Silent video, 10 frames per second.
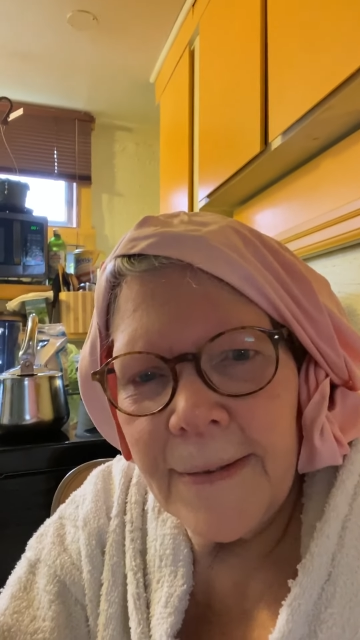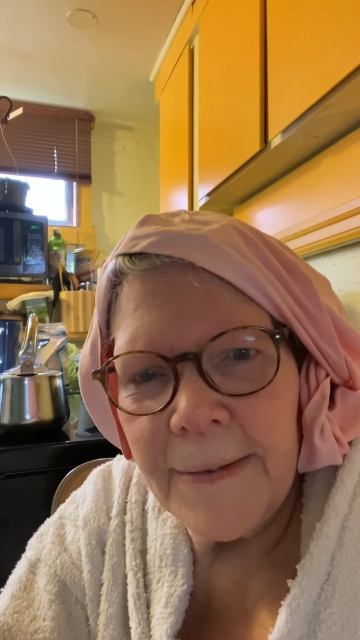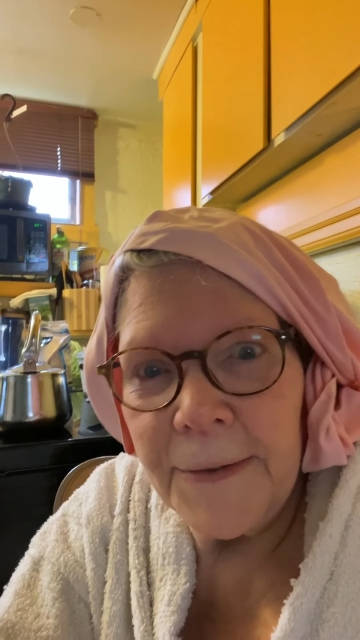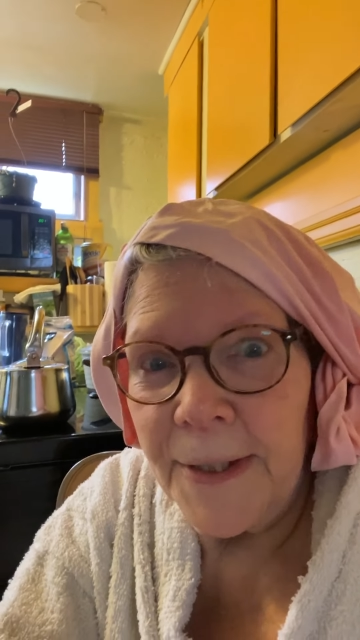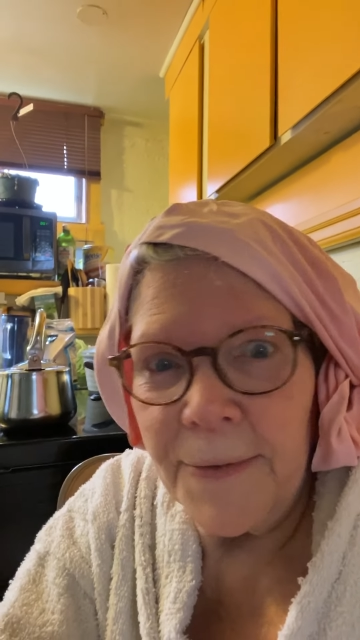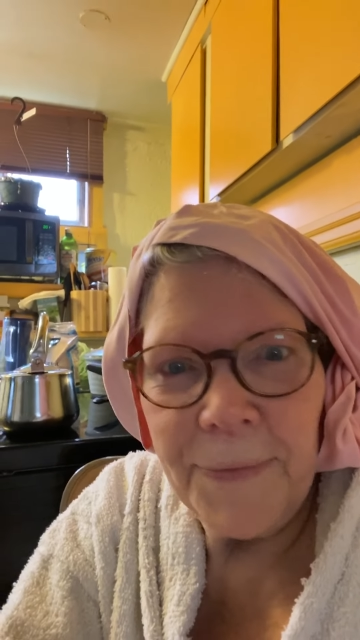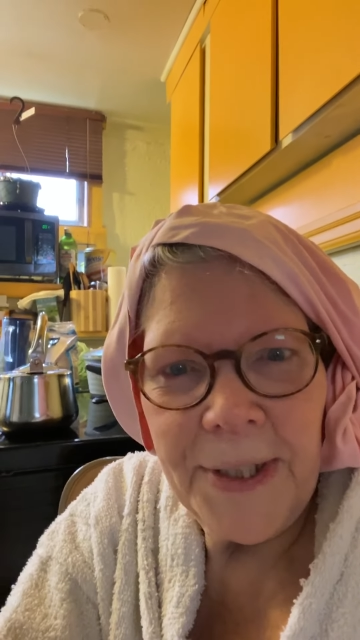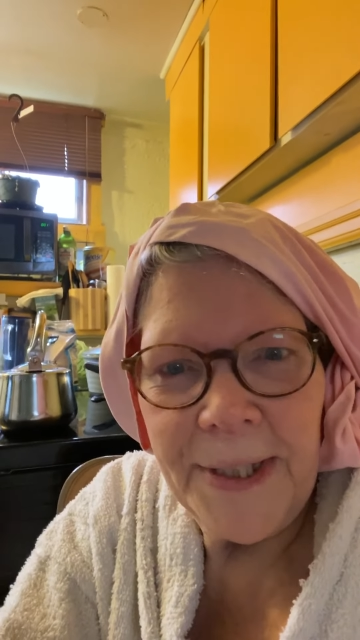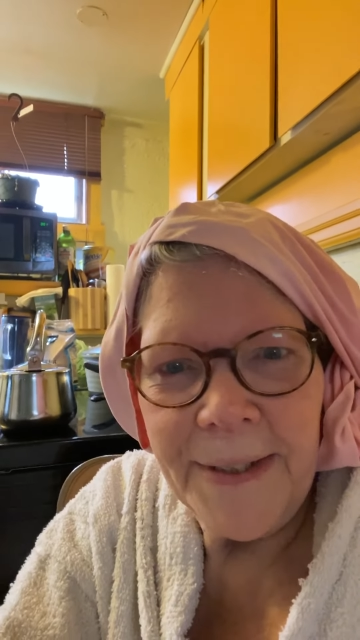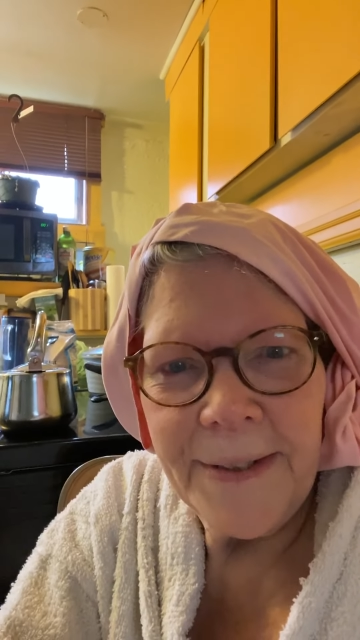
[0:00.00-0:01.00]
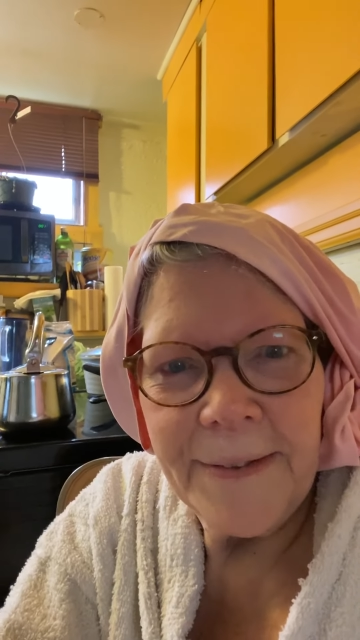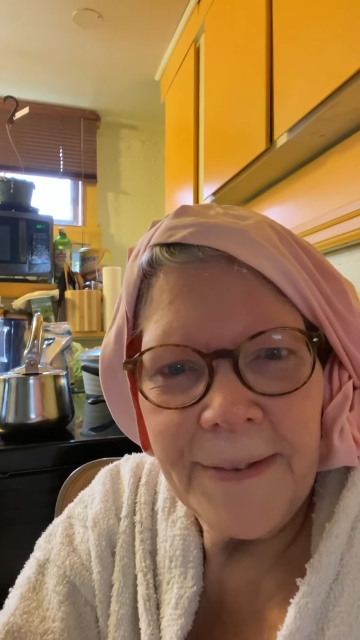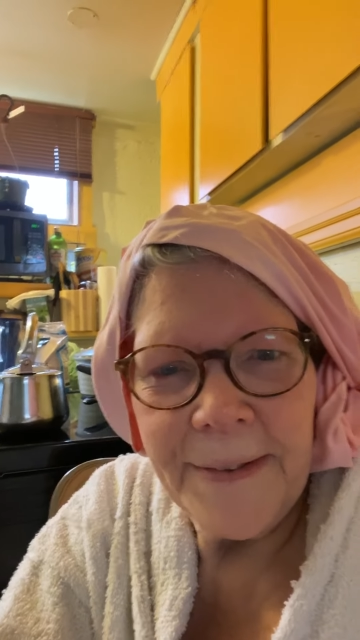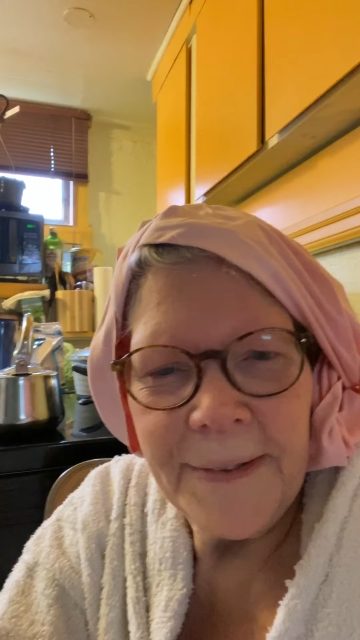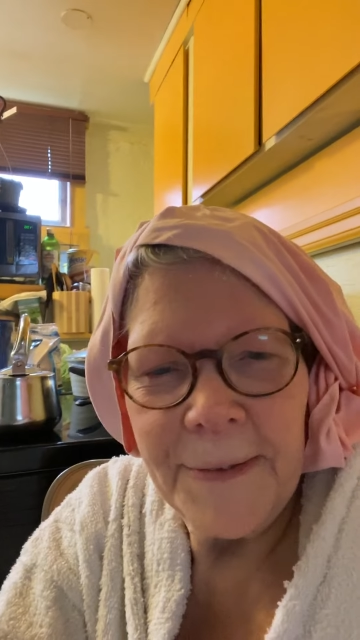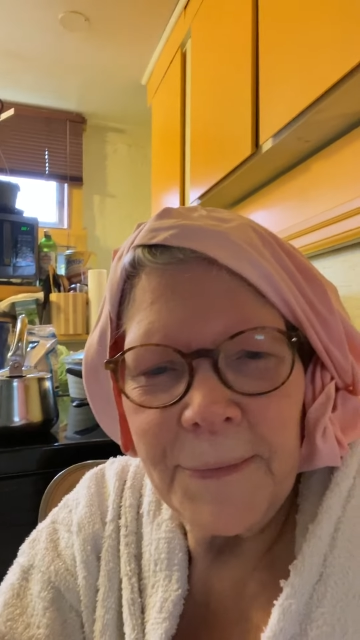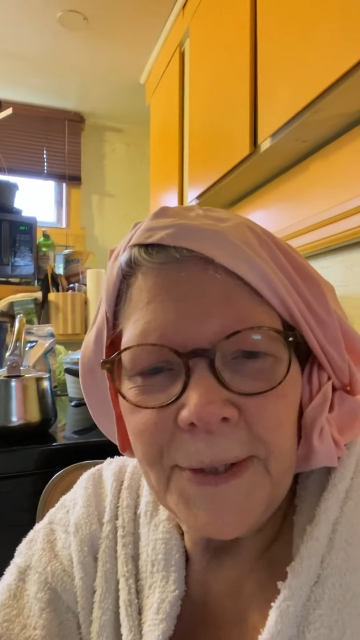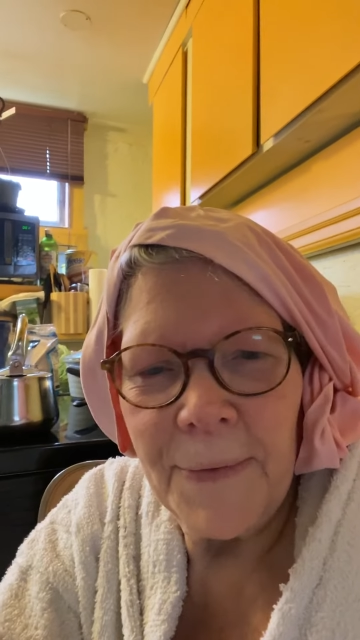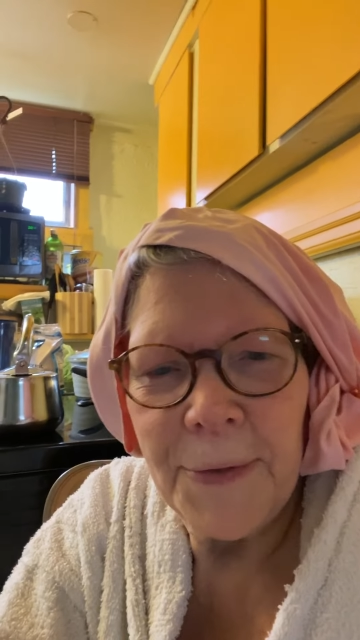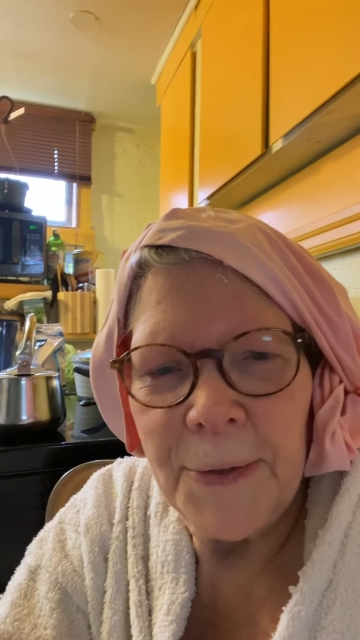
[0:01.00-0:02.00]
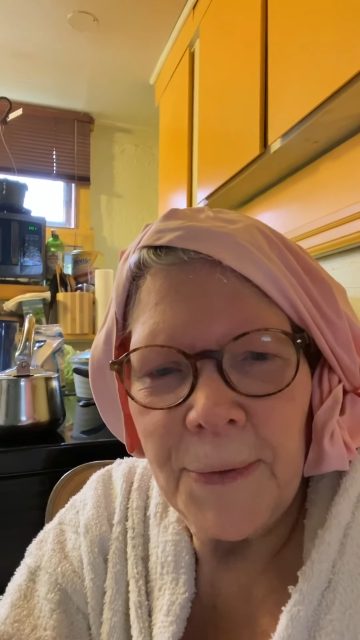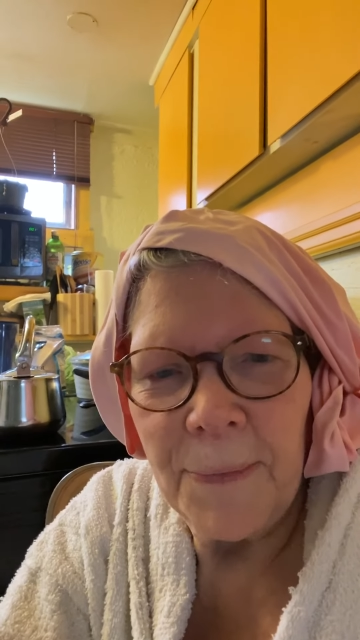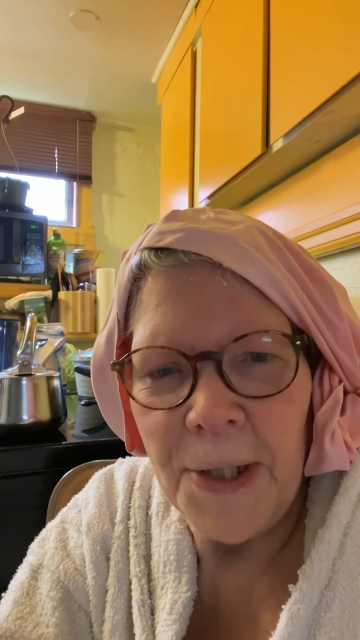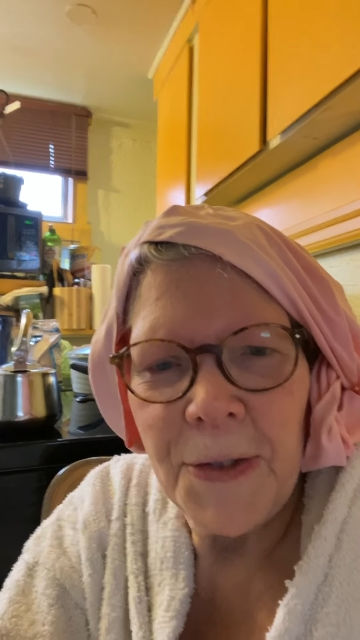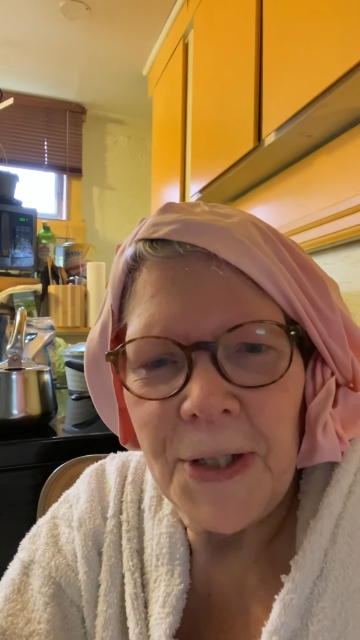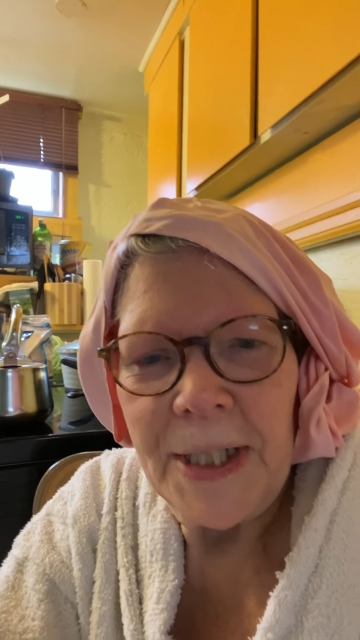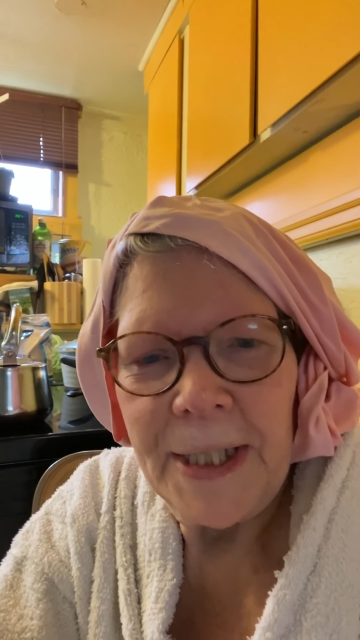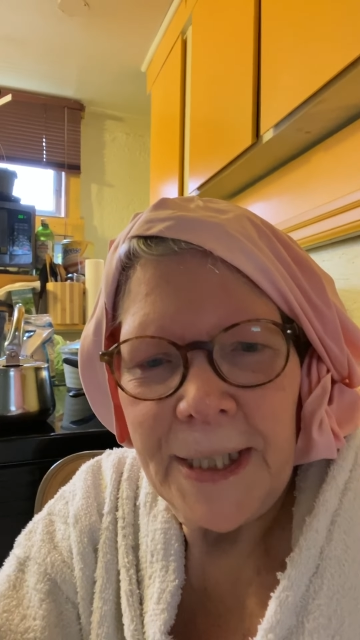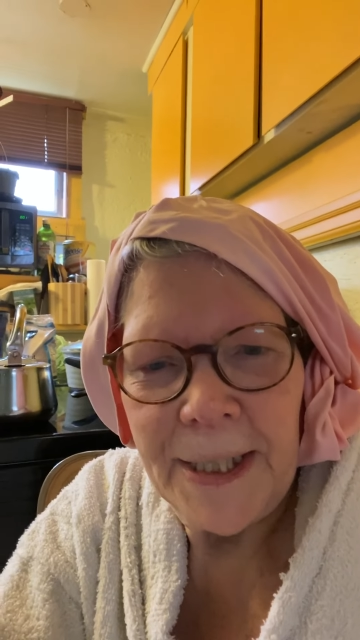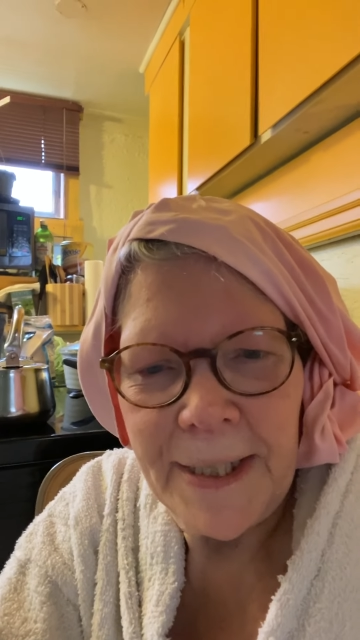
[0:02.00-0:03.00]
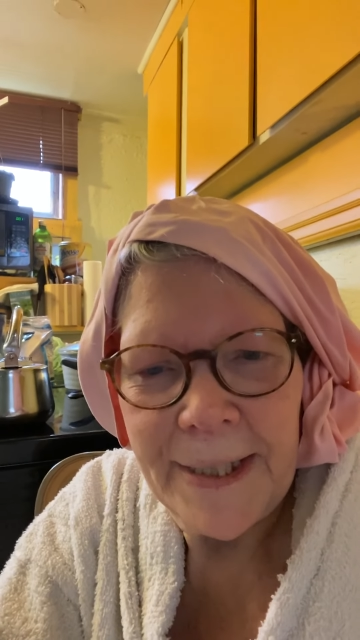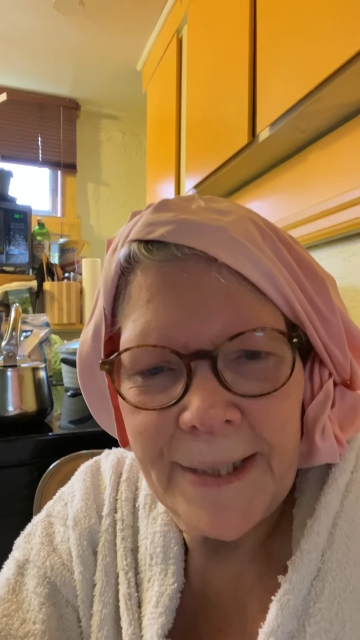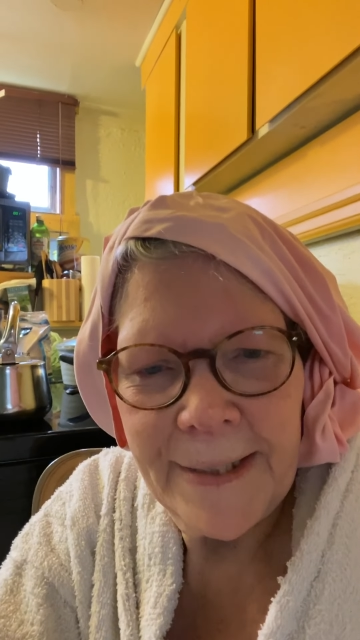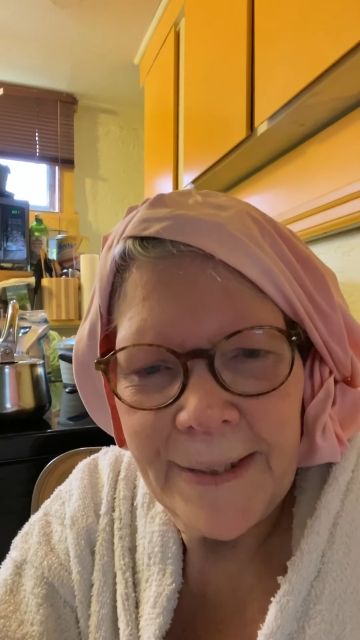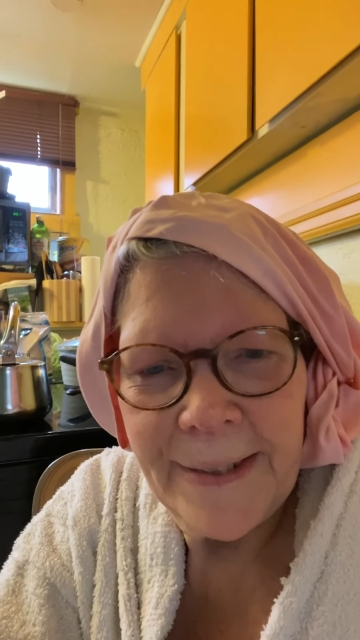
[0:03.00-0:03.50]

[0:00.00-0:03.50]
Good evening, whenever you're watching this.